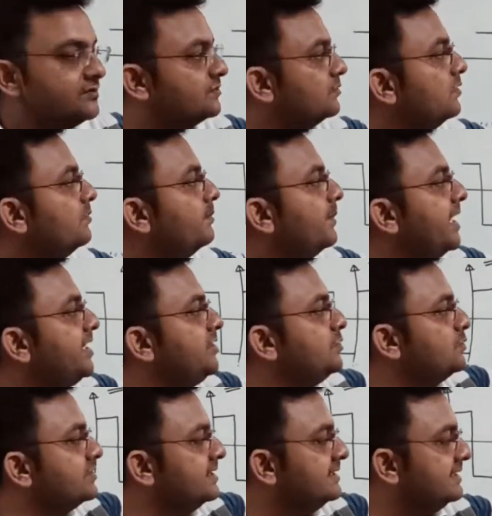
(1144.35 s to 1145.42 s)
So by
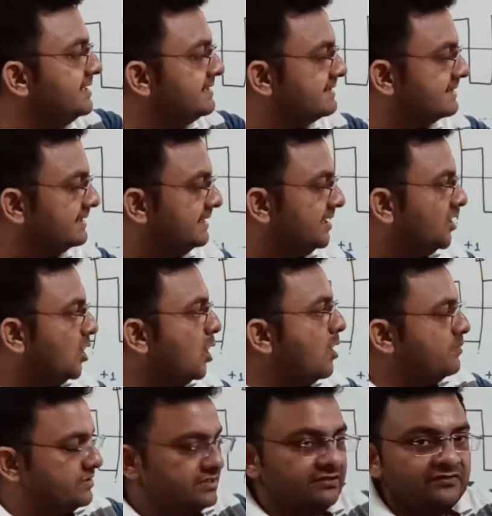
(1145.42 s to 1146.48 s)
using these
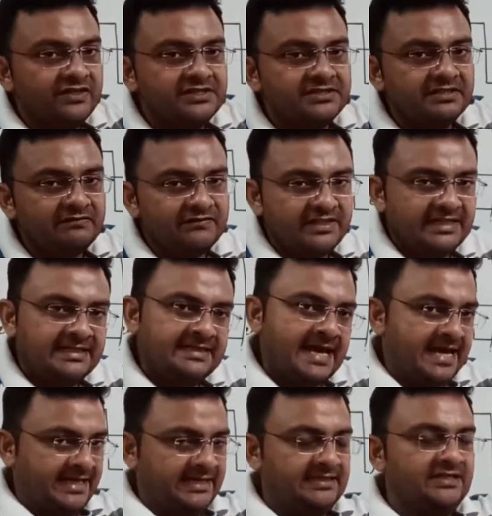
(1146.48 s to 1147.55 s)
observation, we can
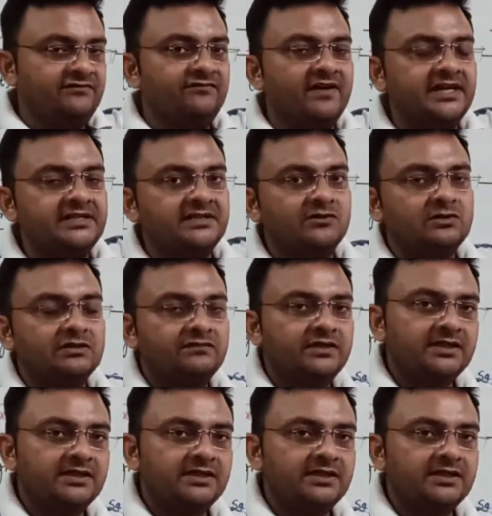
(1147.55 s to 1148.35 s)
directly find out our